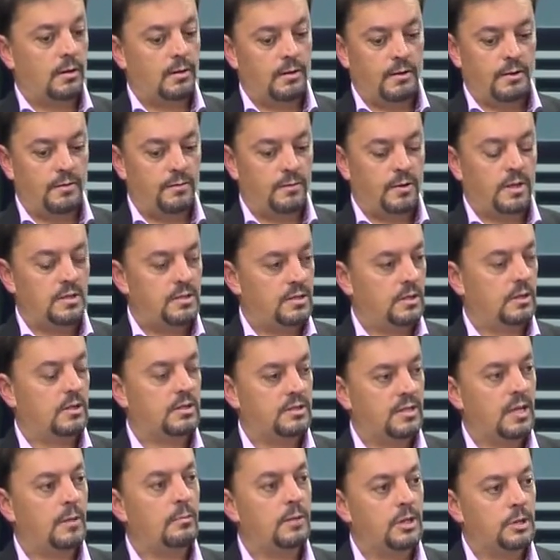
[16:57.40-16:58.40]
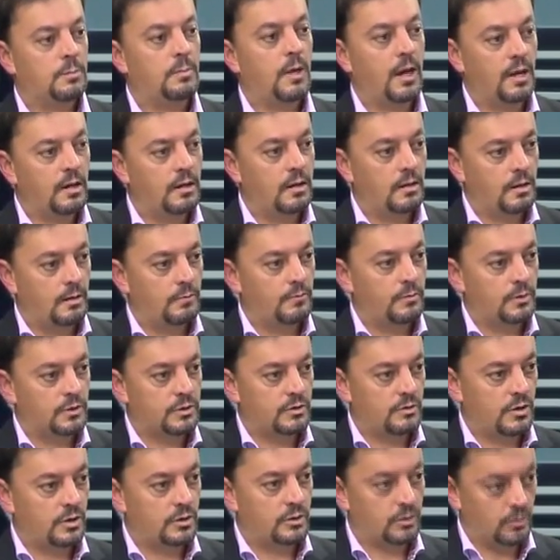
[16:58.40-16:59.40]
if there's an established banking
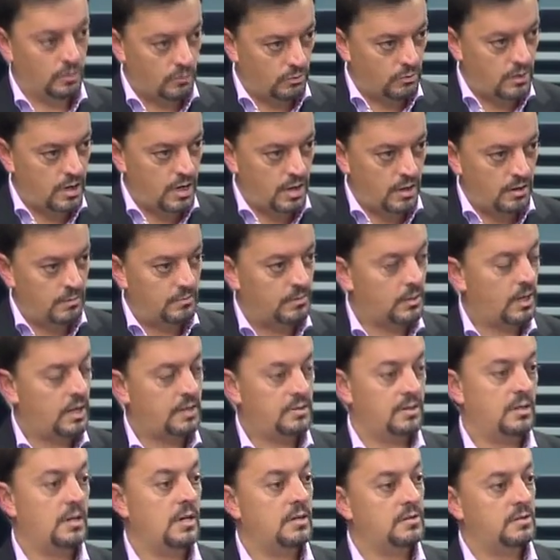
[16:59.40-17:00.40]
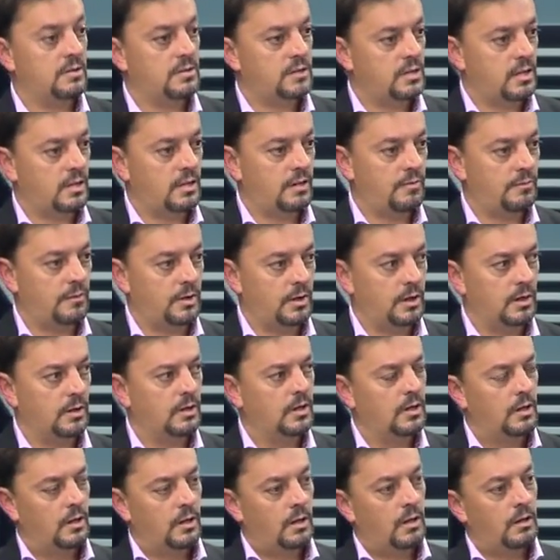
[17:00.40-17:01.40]
infrastructure already, as there is in South Africa,
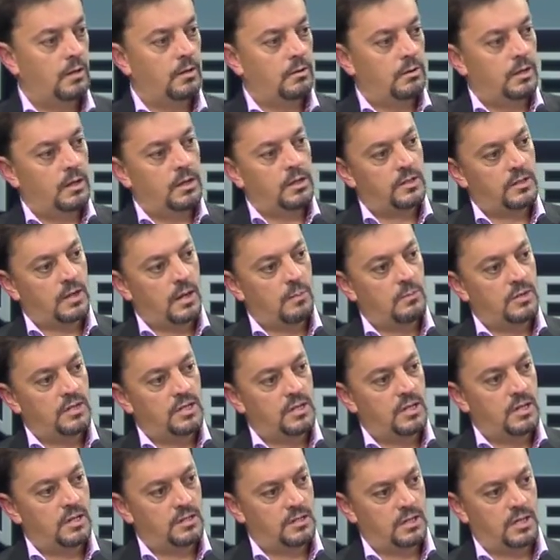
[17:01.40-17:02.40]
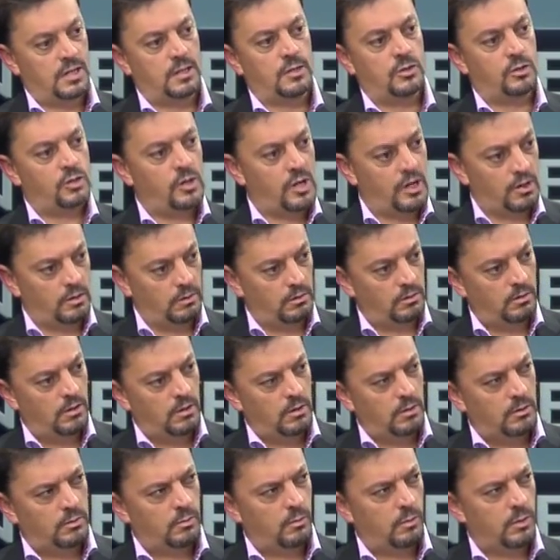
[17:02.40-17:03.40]
then it can be seen as another channel.
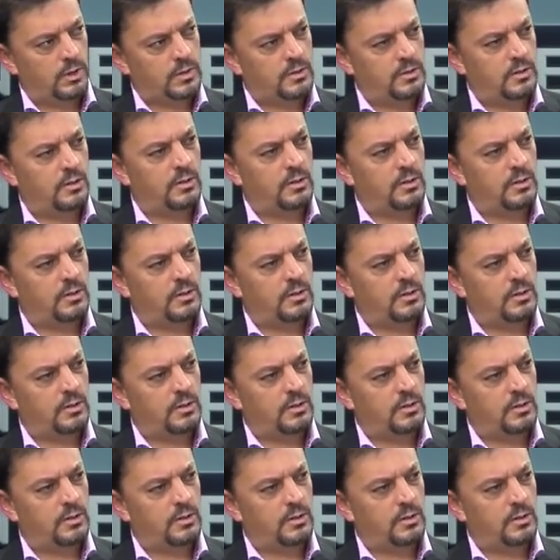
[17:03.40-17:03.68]
Yeah. What's the